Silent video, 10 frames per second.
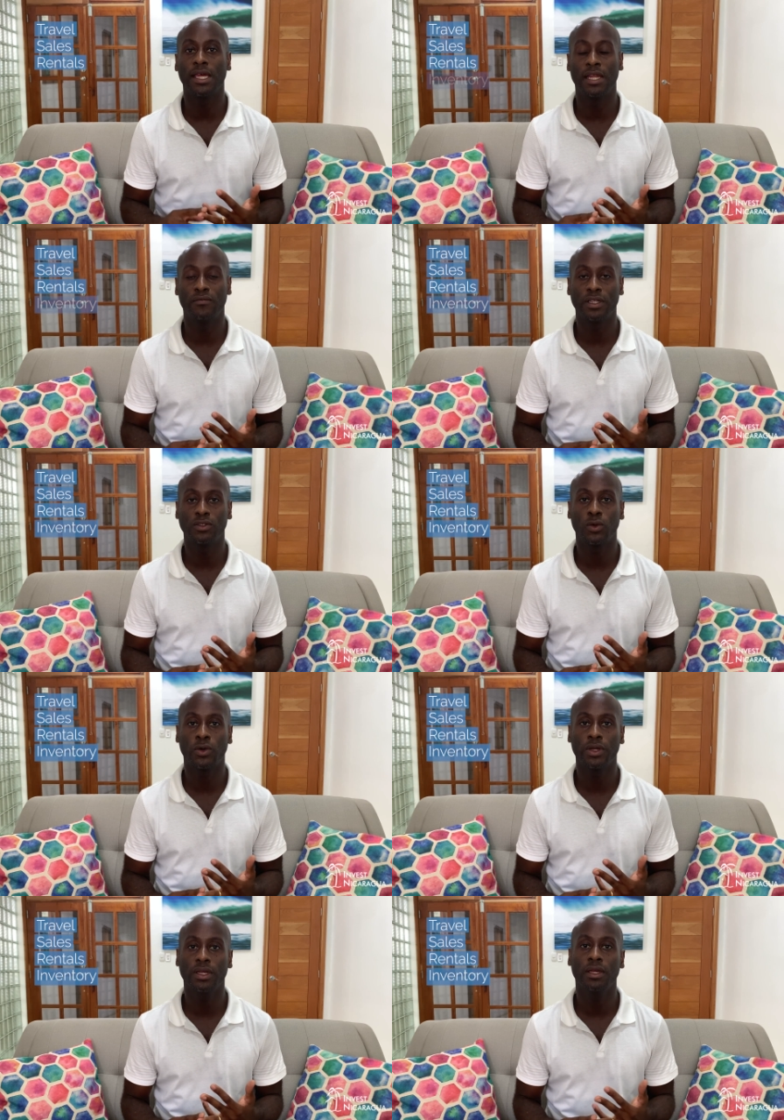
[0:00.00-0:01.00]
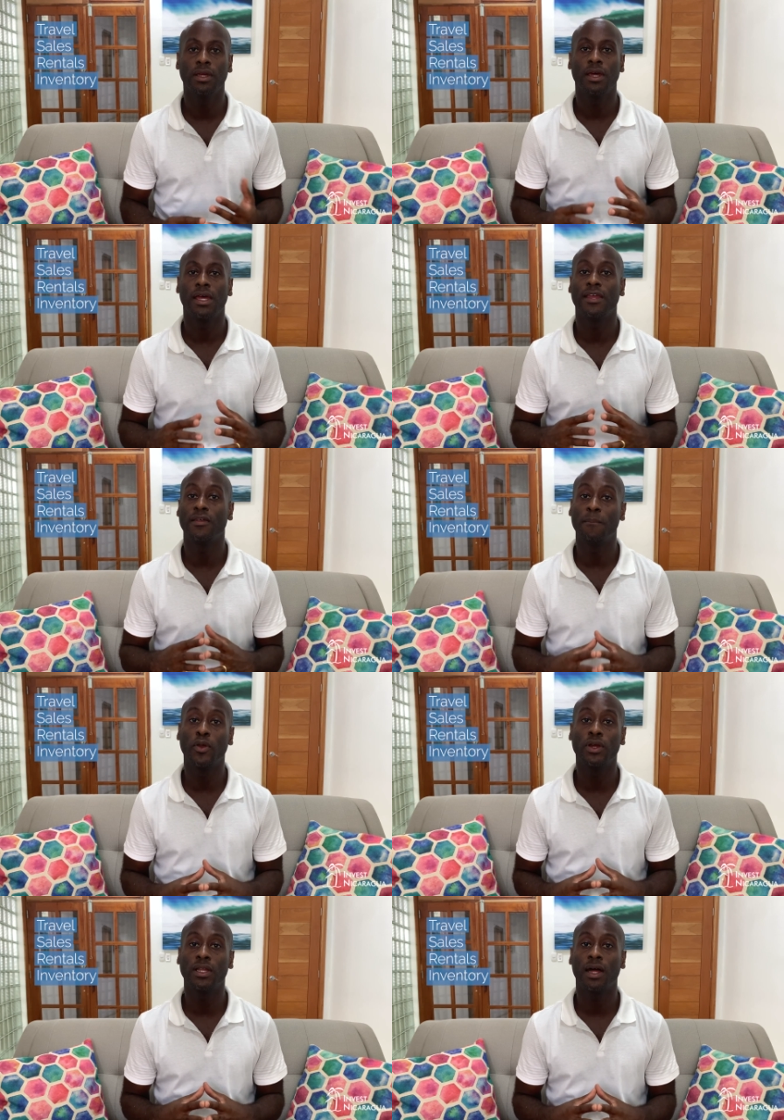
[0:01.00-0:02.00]
inventory, and the
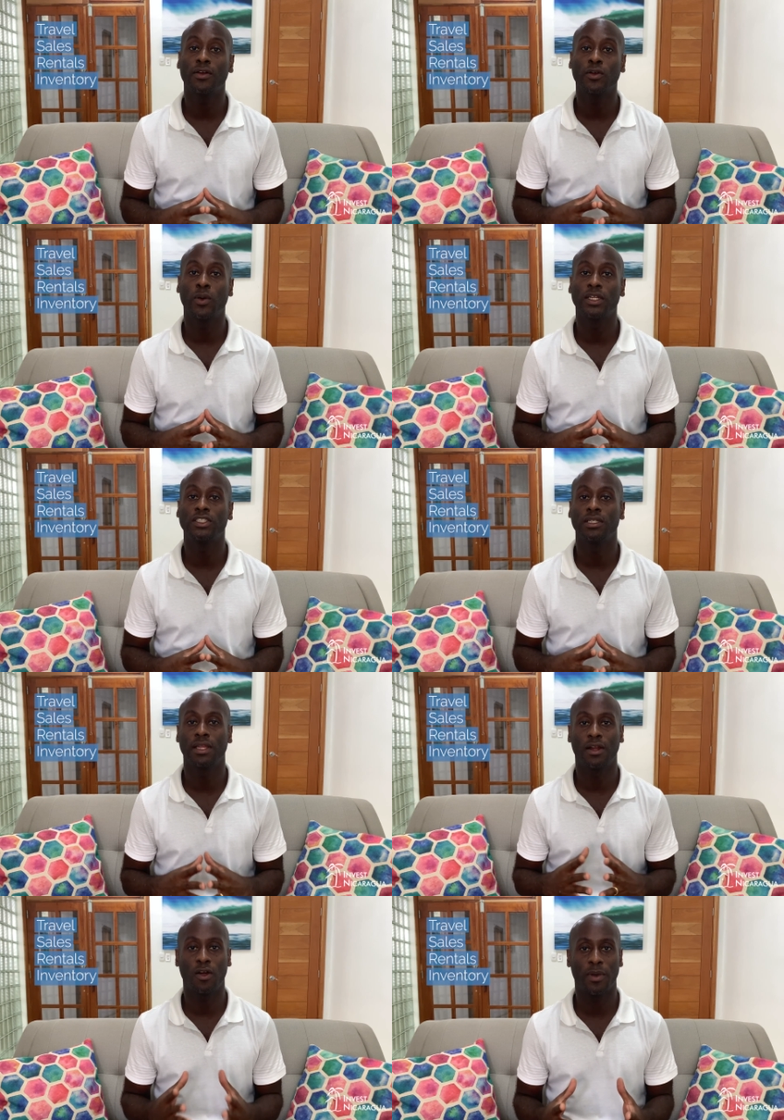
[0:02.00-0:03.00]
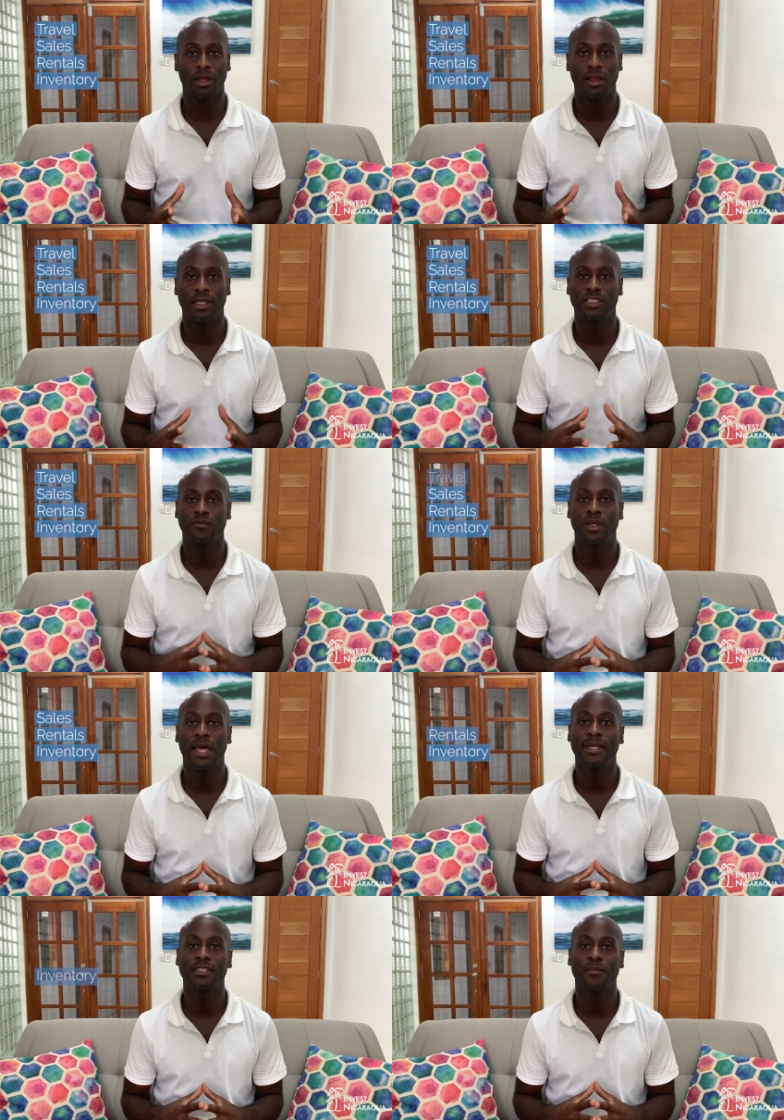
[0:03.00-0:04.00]
million-dollar question that all my clients have been
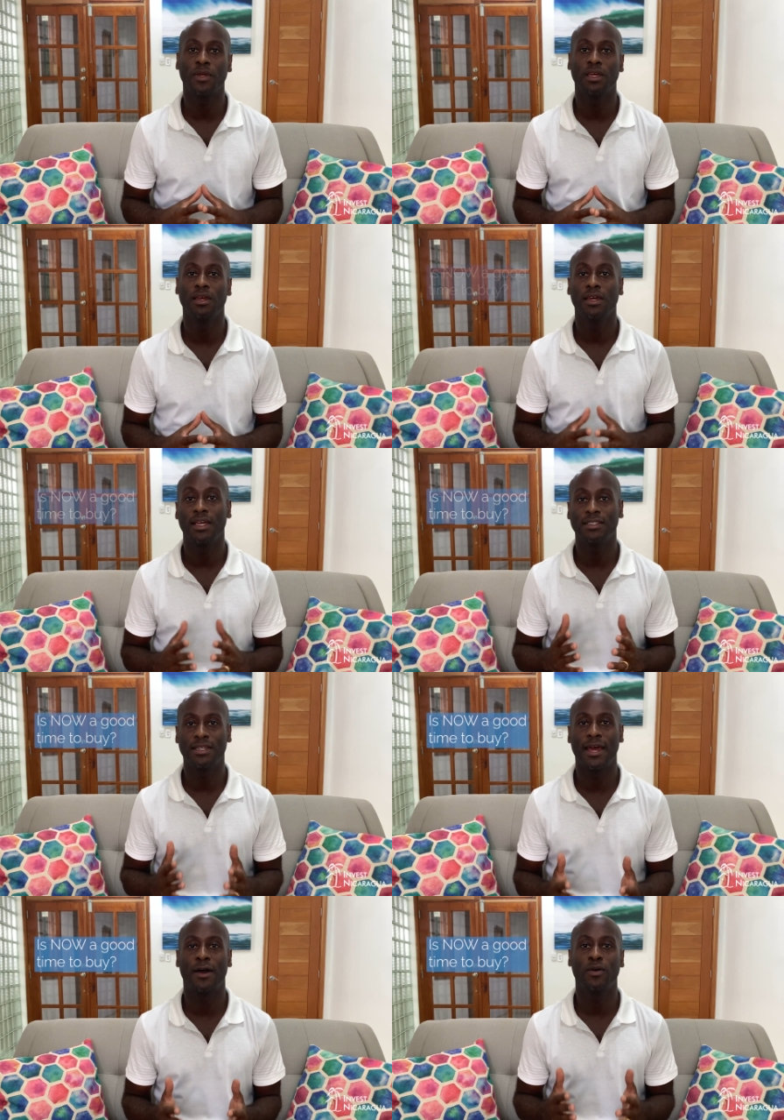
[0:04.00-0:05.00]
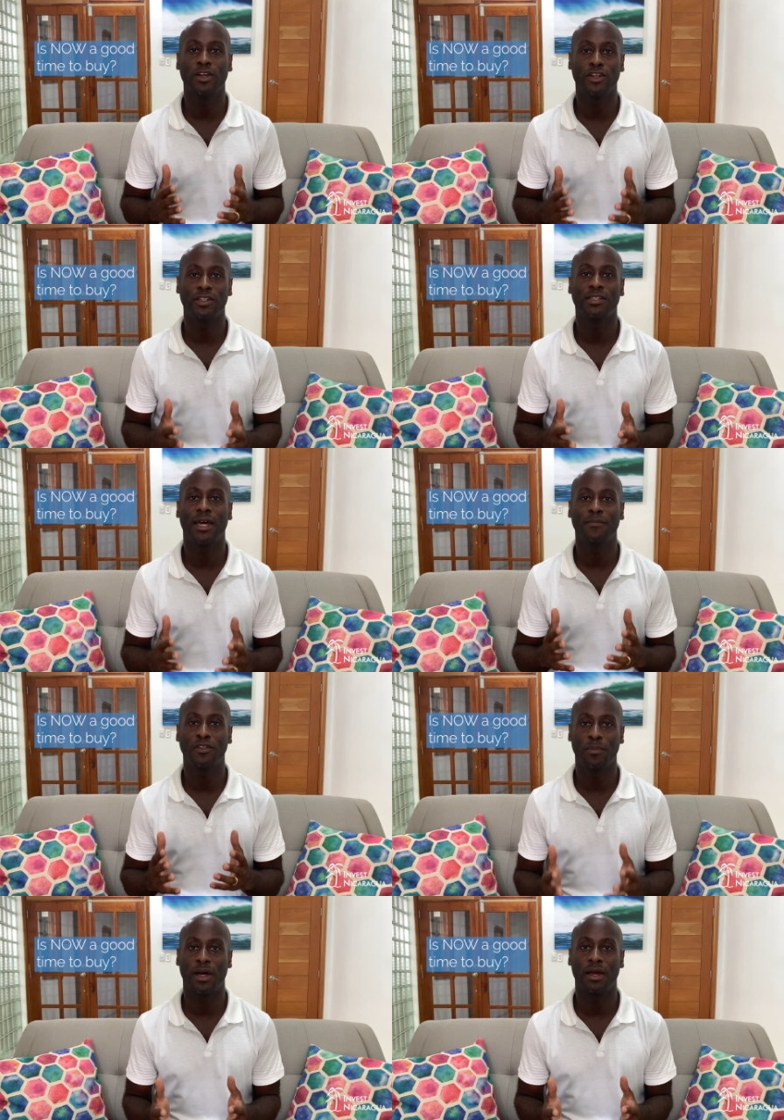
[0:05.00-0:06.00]
asking me, is now a good time
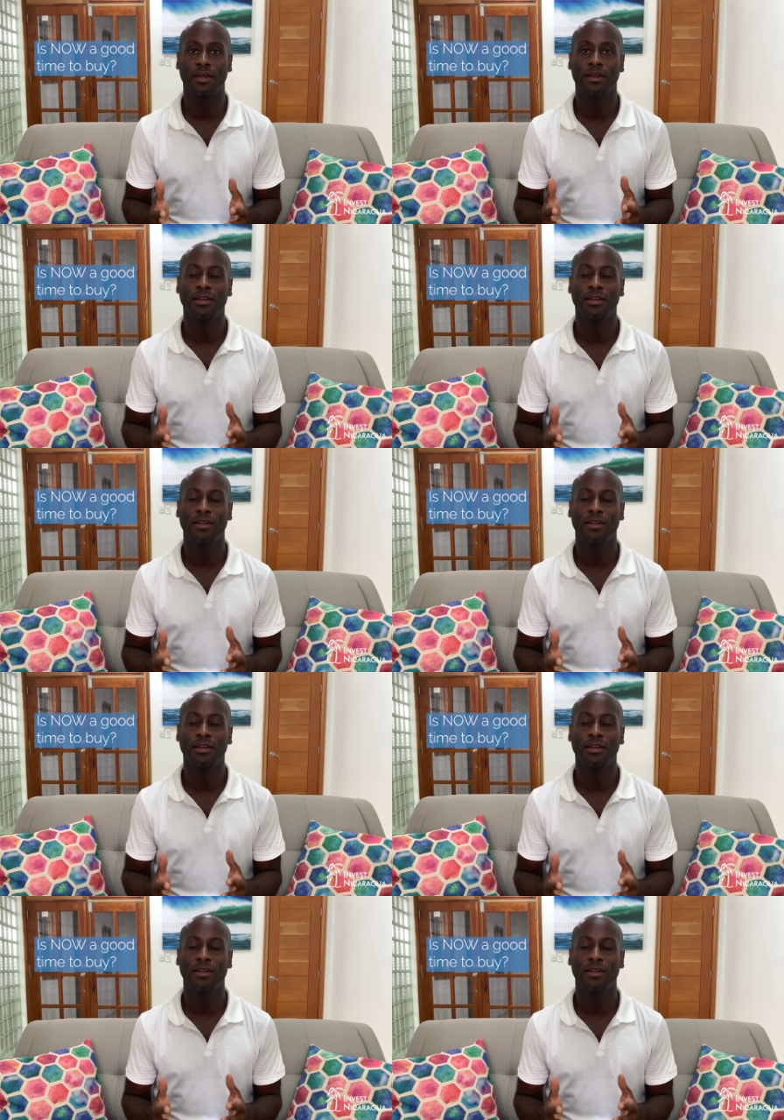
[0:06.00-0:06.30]
to buy?